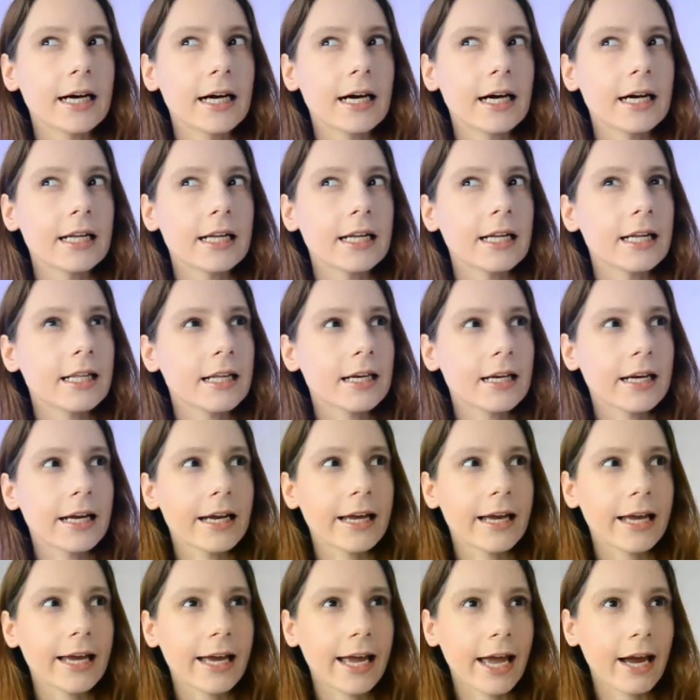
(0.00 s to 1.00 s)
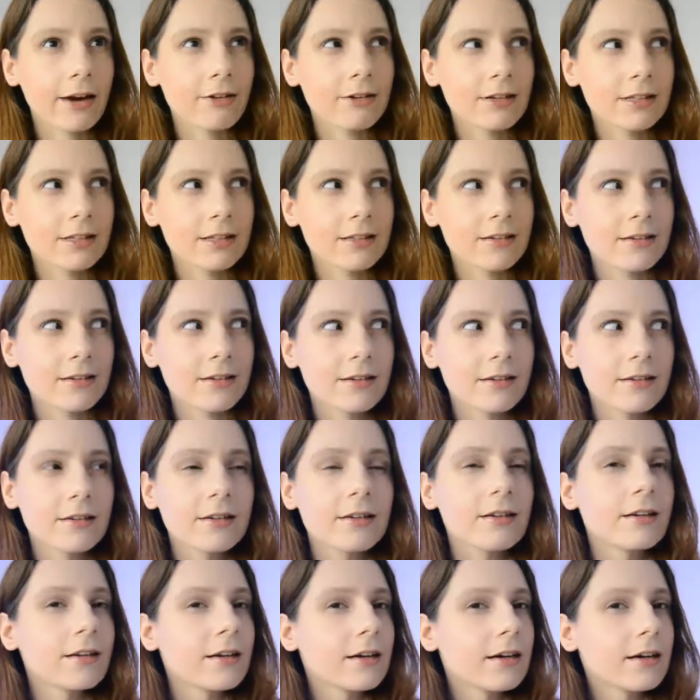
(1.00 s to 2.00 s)
another character,
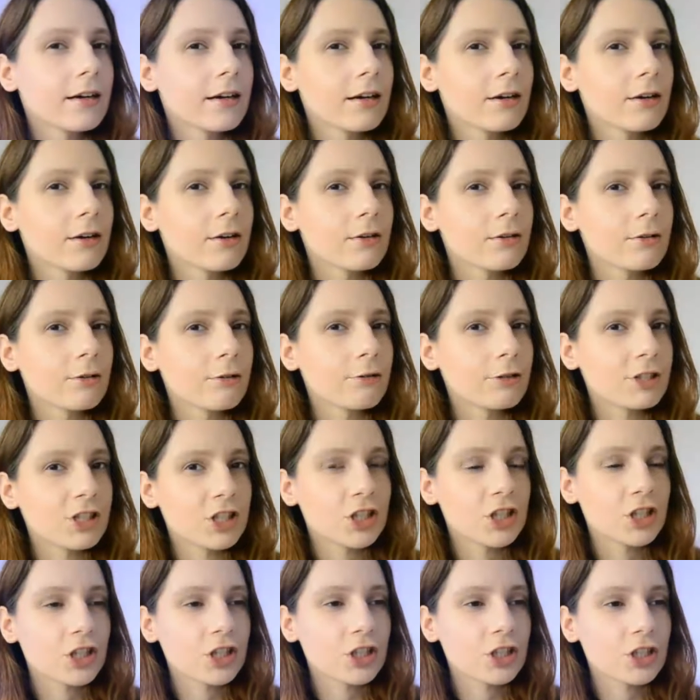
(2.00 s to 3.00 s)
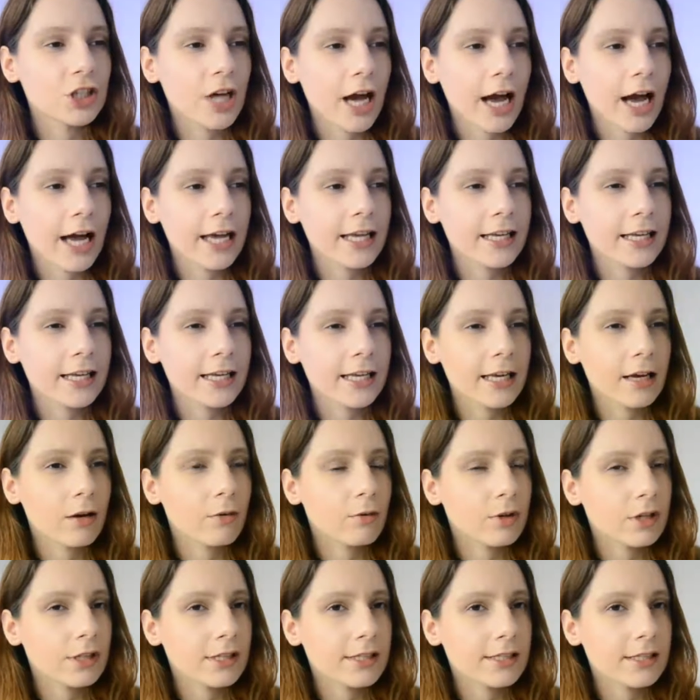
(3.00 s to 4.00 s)
which I can't
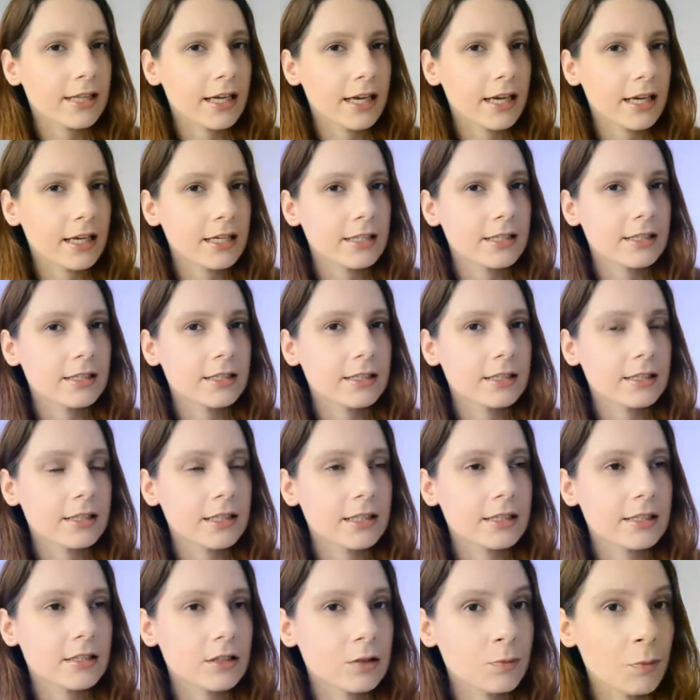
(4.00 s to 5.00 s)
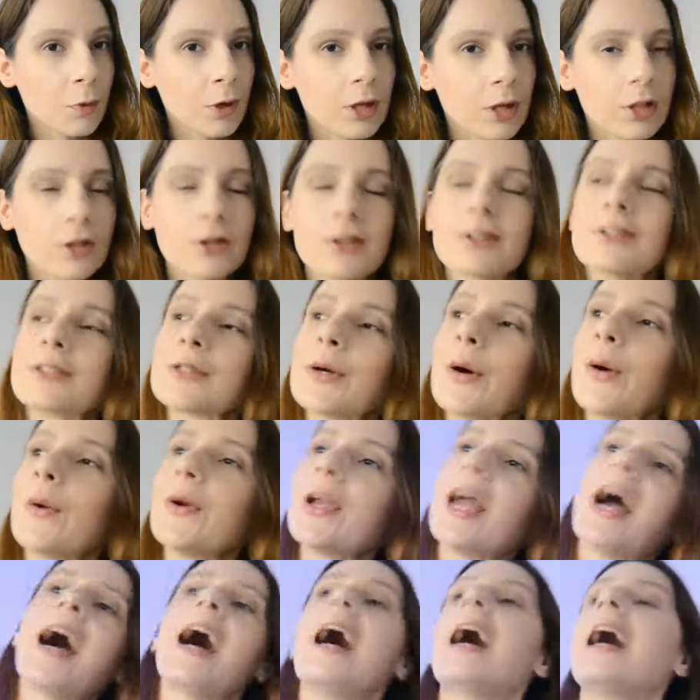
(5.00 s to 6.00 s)
really say because it's a spoiler, so
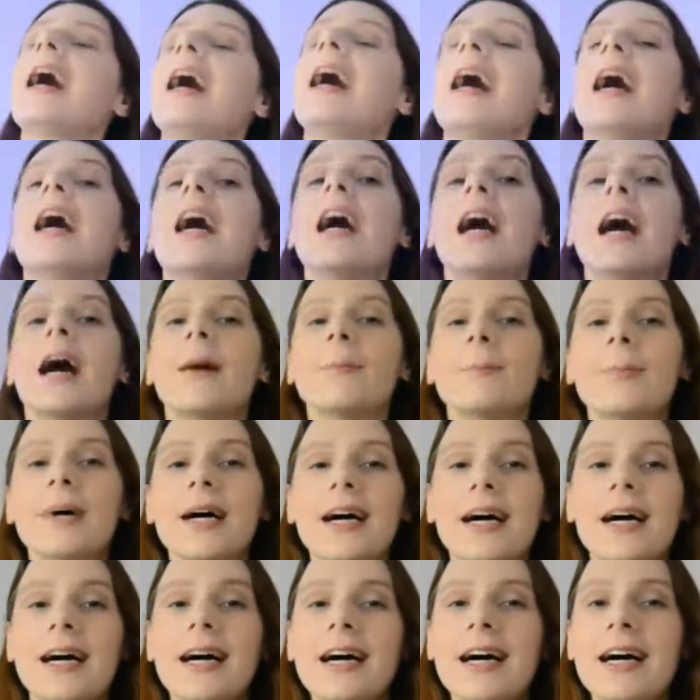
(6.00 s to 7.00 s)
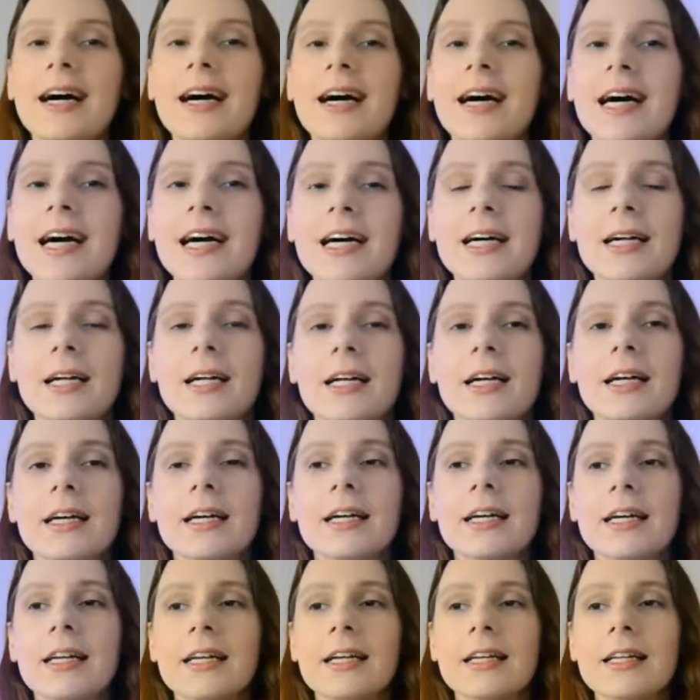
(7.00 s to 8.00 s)
yeah. But
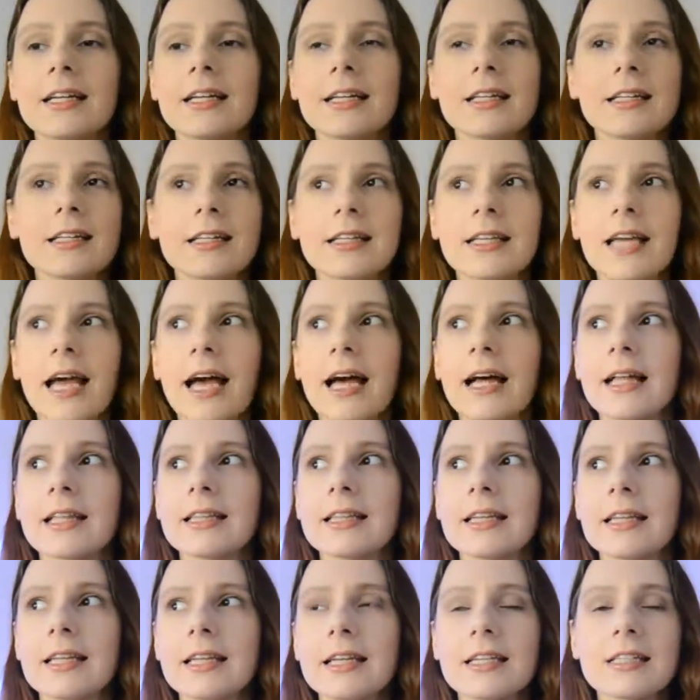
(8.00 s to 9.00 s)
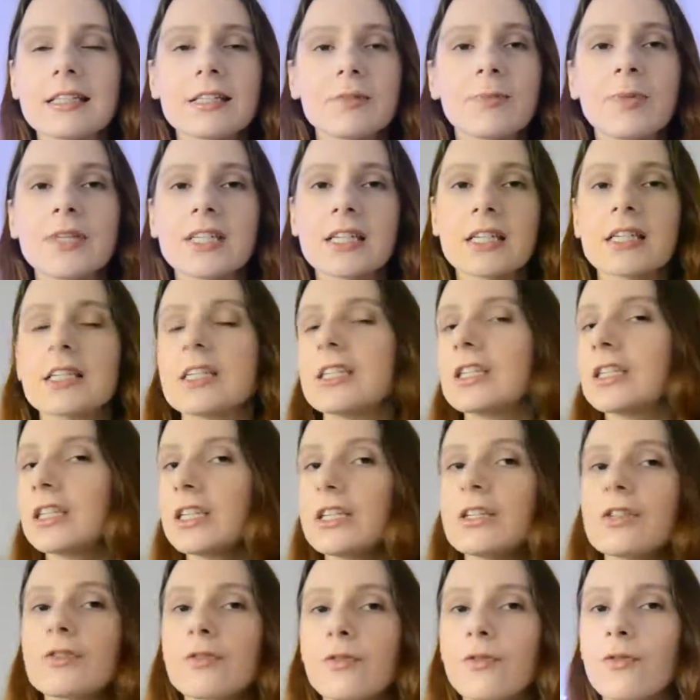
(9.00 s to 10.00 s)
yeah, it's basically
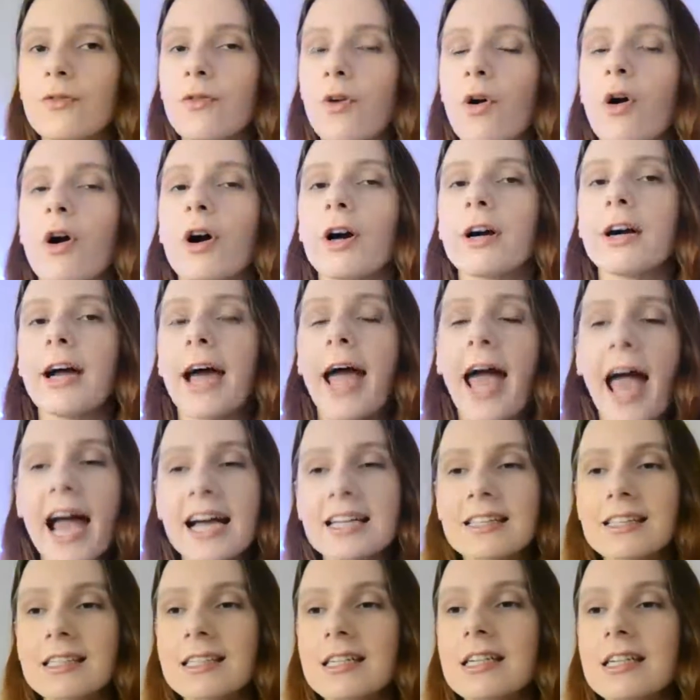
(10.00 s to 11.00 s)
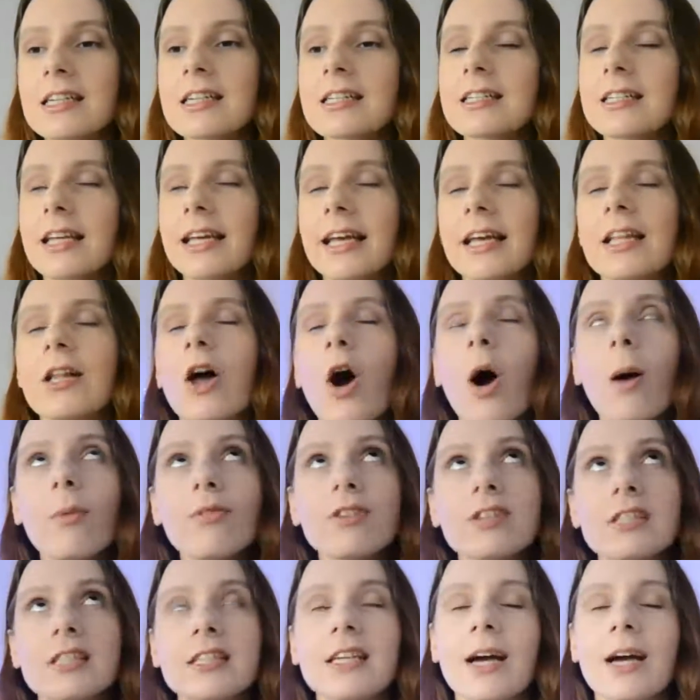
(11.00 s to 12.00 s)
these four actors, and
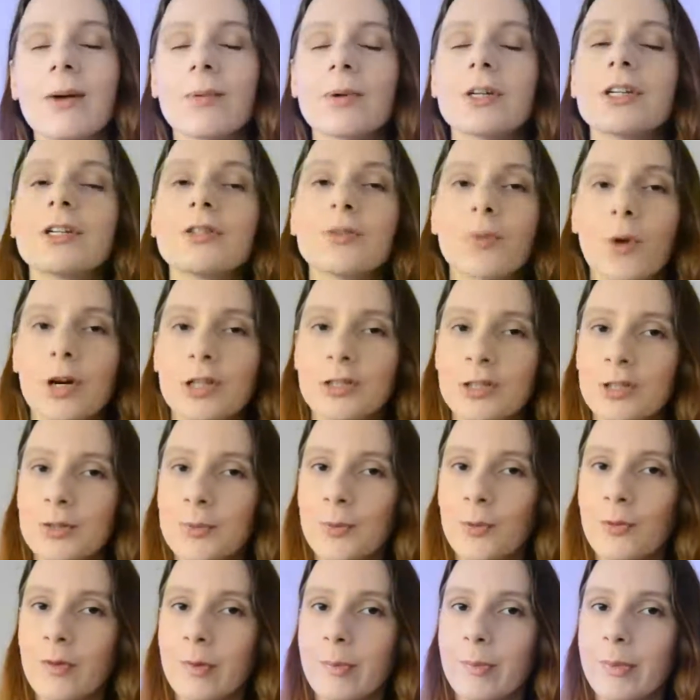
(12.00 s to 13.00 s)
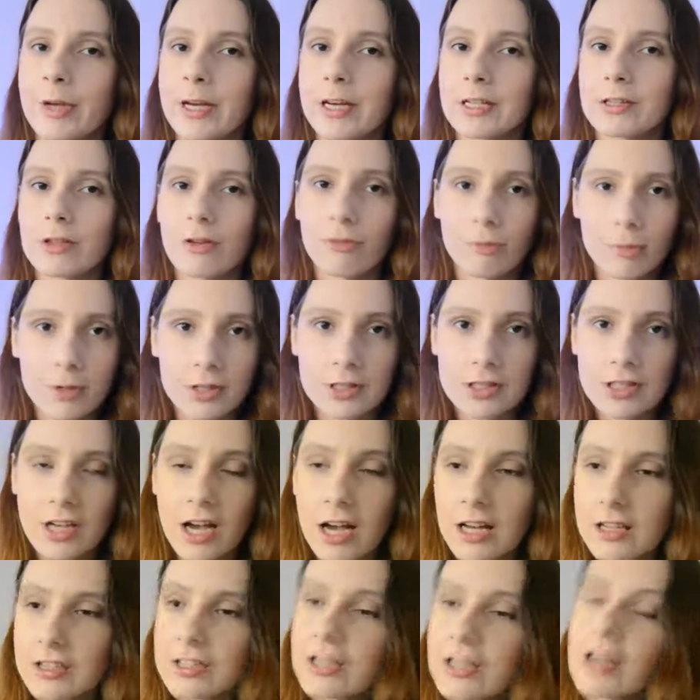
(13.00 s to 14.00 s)
obviously I wanted to watch this movie because of Bill
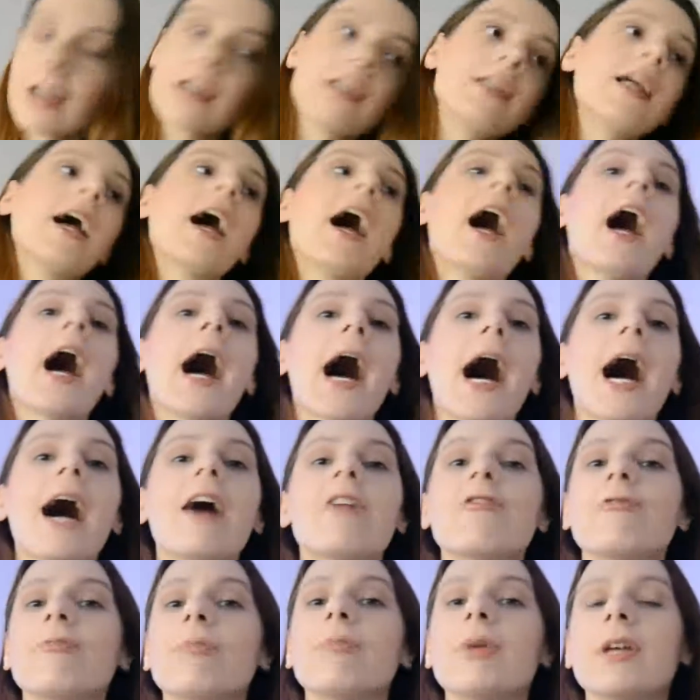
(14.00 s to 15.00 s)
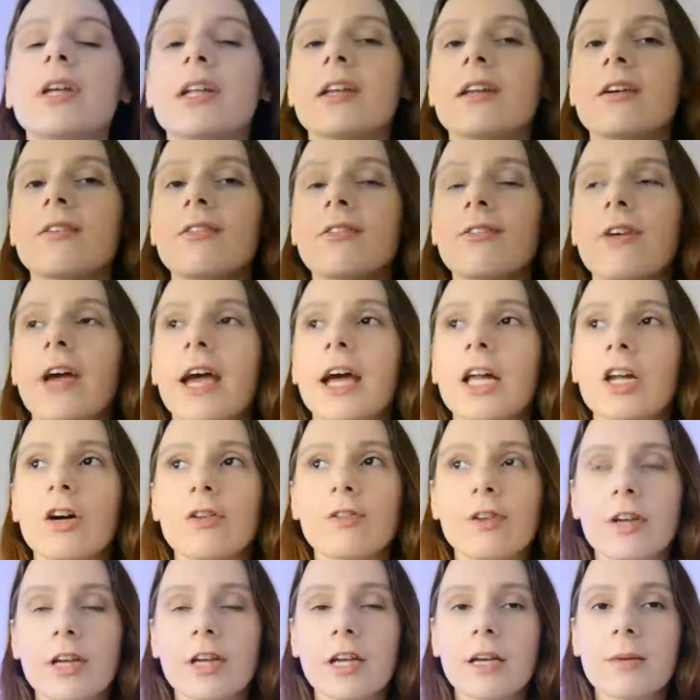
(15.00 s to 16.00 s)
Skarsgård. I've been a fan
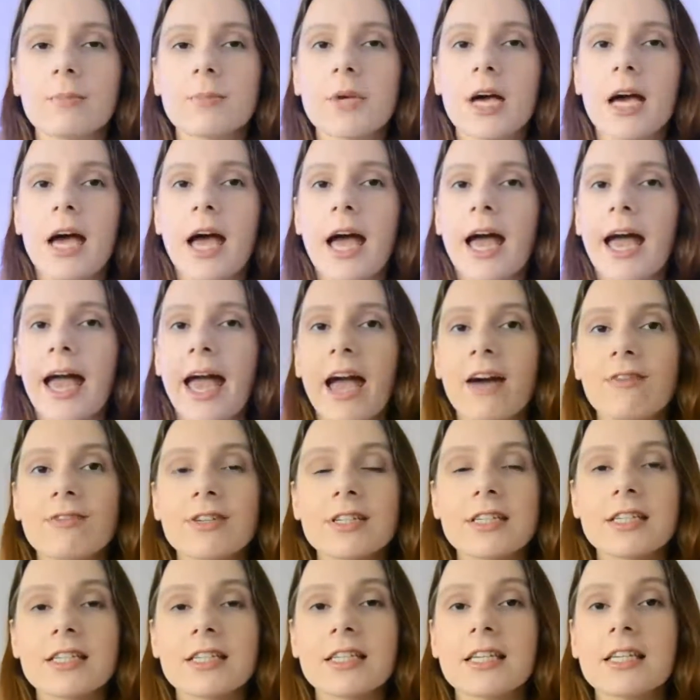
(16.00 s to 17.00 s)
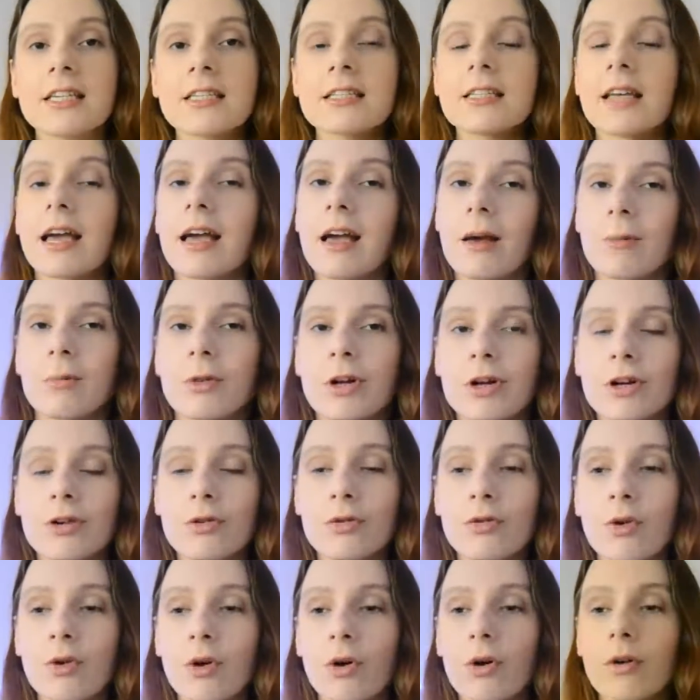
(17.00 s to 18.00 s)
of him ever since Hemlock
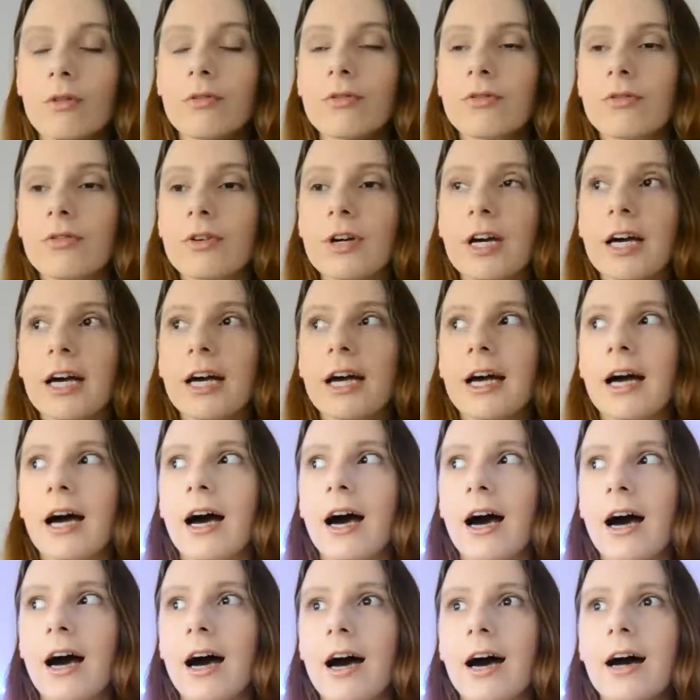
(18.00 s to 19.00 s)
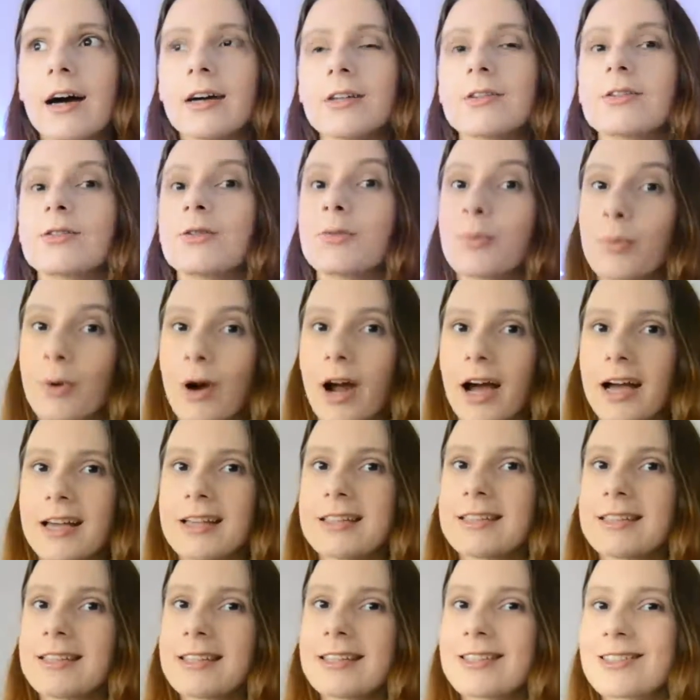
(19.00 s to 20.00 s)
Grove.
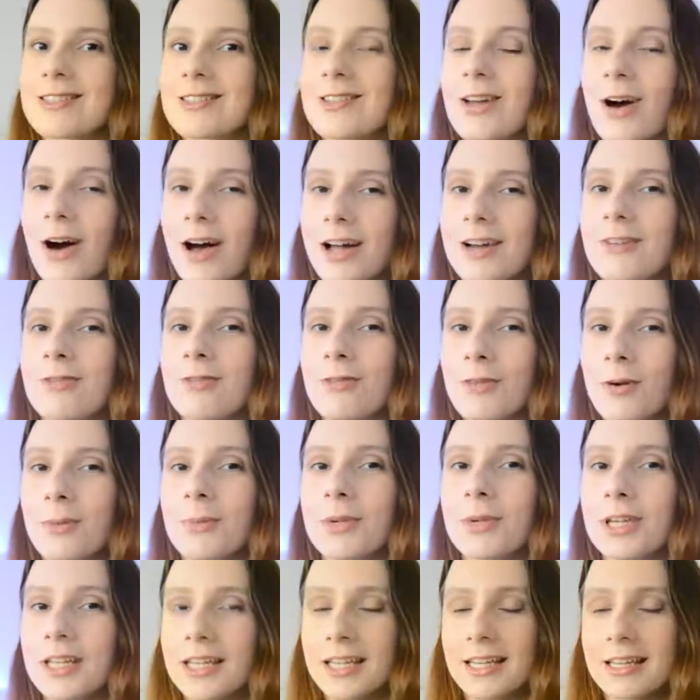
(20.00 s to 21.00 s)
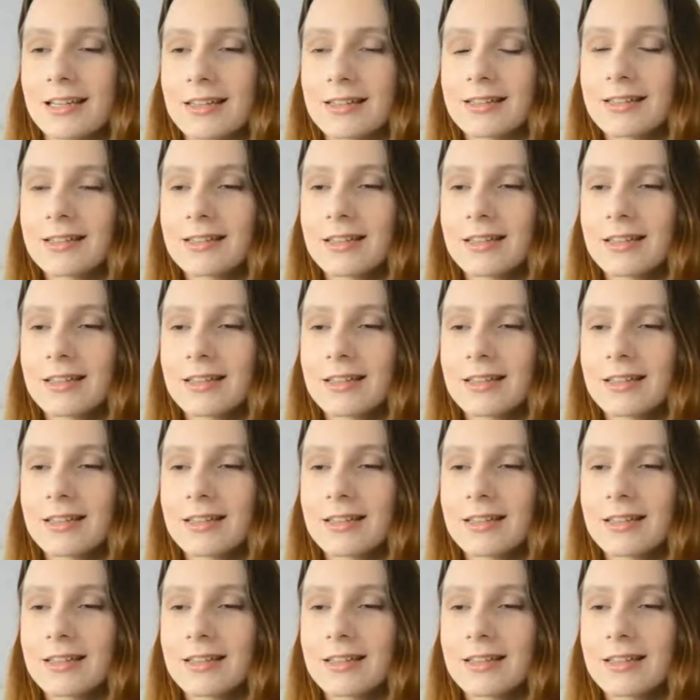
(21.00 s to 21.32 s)
Surprise, it's not from It.